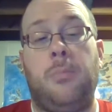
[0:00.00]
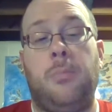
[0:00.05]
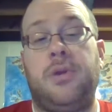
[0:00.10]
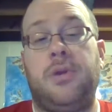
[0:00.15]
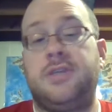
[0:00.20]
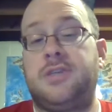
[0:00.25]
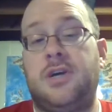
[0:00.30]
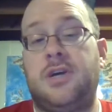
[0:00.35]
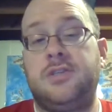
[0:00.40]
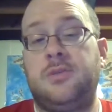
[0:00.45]

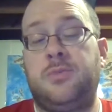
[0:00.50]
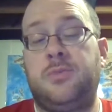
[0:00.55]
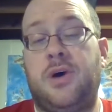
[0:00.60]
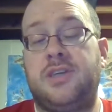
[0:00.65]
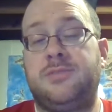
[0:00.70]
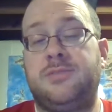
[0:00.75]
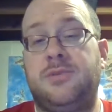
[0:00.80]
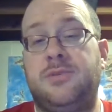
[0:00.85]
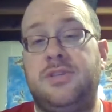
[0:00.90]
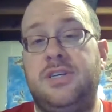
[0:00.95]
But it's also
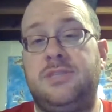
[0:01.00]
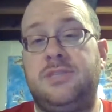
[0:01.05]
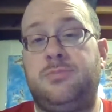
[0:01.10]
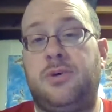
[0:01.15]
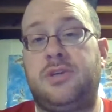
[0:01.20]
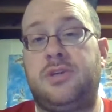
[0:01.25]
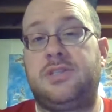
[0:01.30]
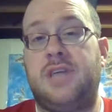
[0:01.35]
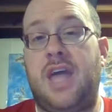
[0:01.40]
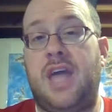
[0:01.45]
possible these
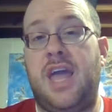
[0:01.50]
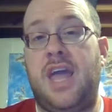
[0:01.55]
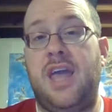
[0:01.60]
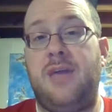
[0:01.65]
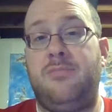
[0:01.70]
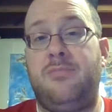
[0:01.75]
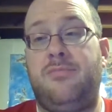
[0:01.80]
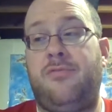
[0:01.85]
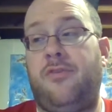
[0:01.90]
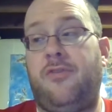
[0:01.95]
books
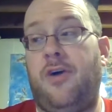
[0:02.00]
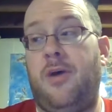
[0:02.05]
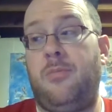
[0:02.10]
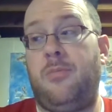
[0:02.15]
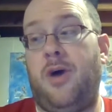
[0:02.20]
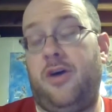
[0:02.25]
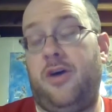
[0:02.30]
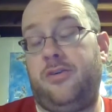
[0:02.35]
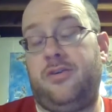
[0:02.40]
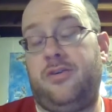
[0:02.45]
came
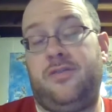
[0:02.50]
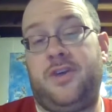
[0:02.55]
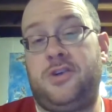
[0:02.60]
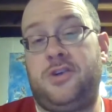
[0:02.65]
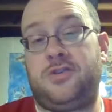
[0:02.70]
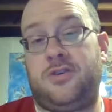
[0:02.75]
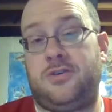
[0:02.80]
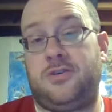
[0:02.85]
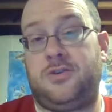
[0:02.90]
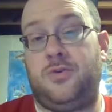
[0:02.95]
from other
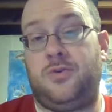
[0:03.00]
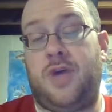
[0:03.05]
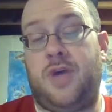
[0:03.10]
adventurers who